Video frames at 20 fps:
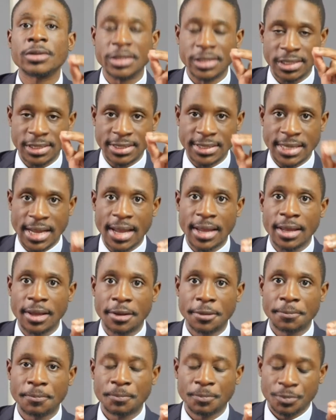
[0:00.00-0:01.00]

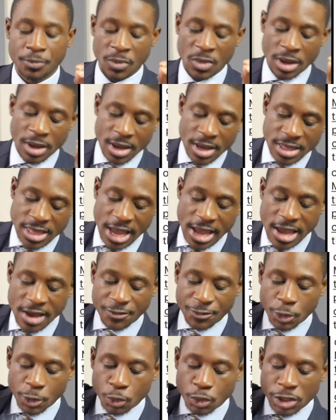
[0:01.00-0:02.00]
saying that
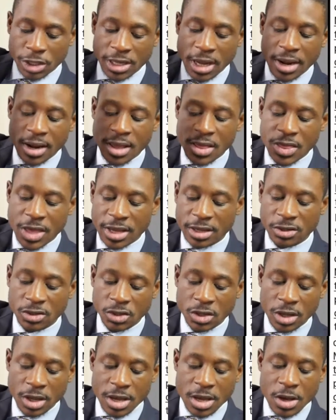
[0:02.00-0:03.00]
if you study
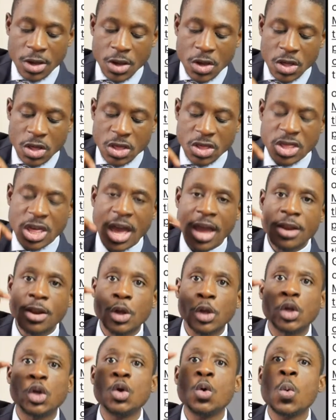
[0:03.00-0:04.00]
this, then
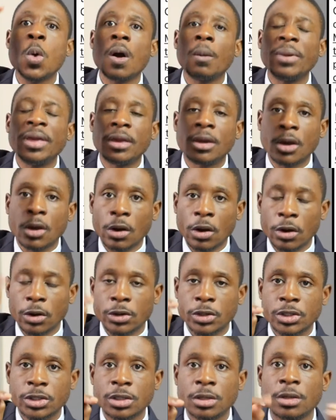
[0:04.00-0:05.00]
you will be
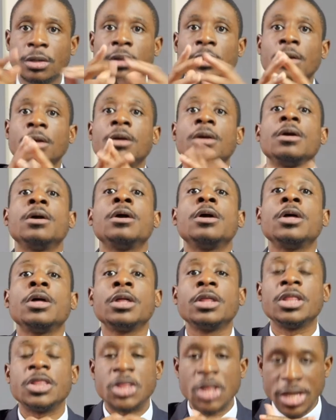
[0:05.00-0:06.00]
cursed,
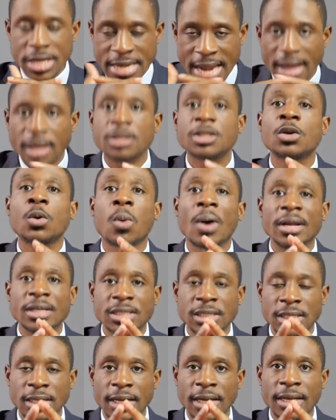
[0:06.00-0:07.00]
the next
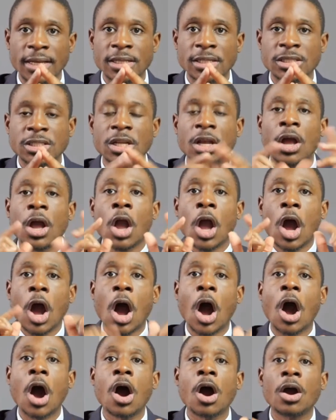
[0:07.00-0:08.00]
question is,
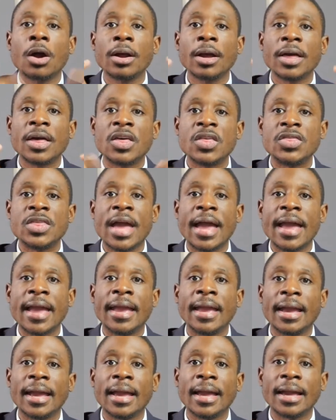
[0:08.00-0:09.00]
are
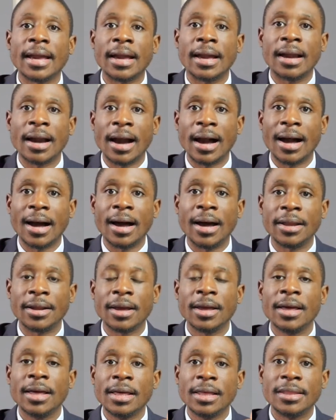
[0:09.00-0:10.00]
they God?
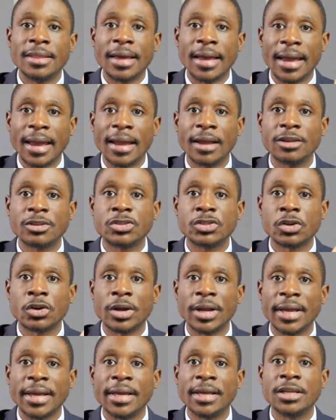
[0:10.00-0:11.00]
The answer
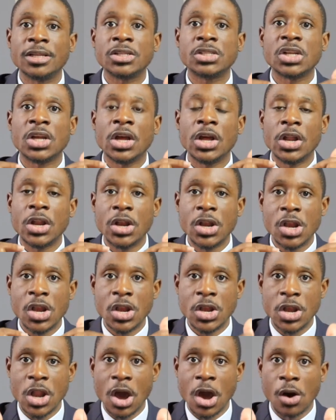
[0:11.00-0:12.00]
is
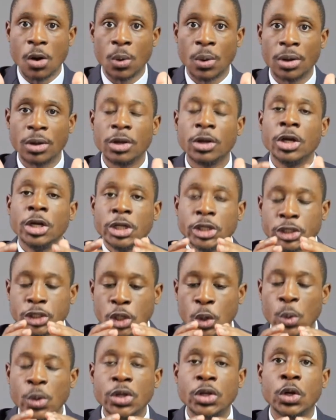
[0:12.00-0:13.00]
no.
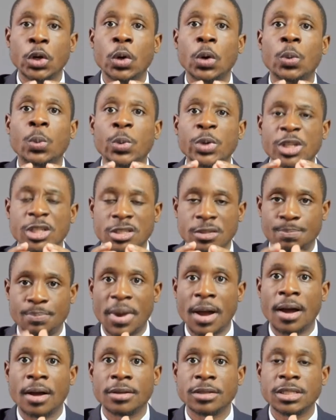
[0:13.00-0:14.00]
So your
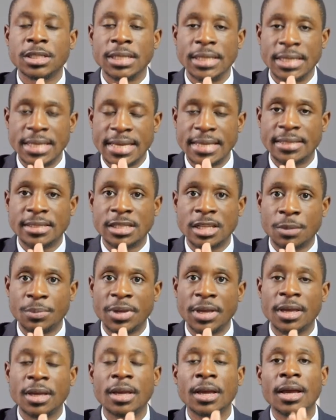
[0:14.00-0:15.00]
response needs to
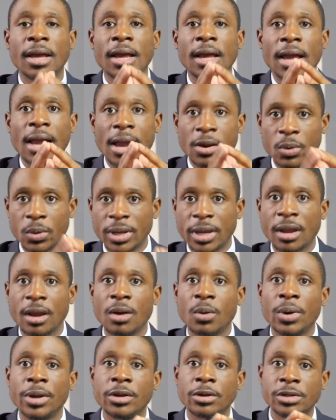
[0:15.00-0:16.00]
be, I don't care
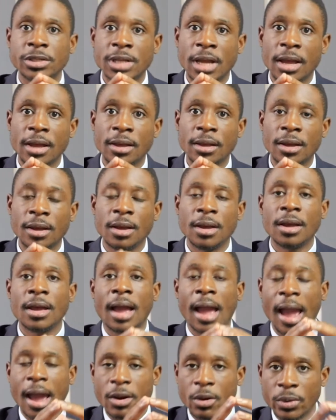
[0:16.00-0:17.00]
what you're saying.
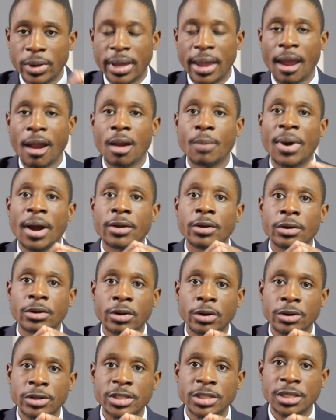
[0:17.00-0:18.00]
I don't care about your
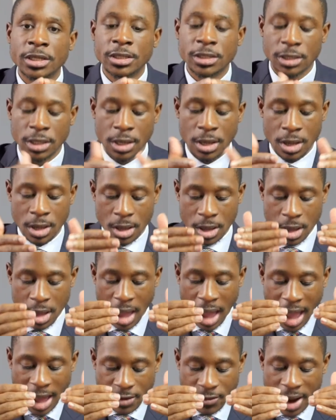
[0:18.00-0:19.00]
curses.
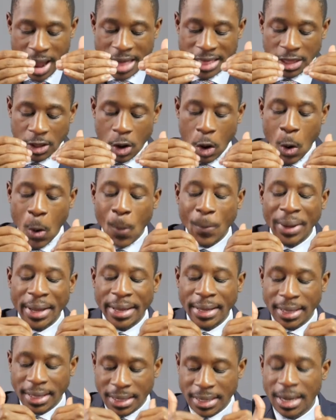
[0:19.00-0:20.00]
I'd rather
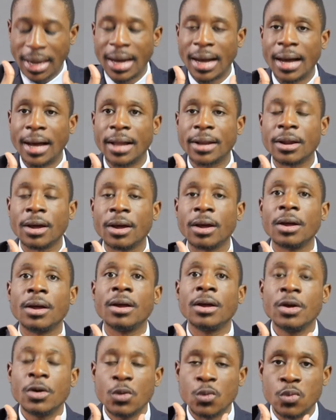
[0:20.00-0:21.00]
obey God
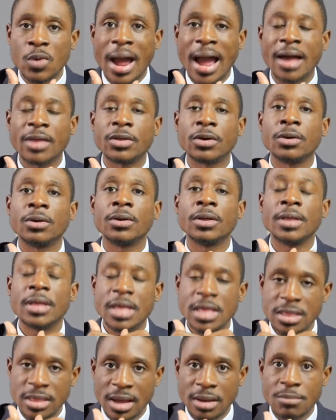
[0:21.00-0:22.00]
rather
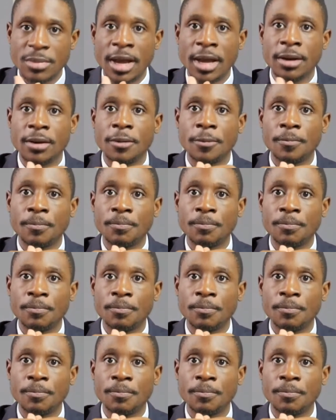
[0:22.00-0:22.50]
than men.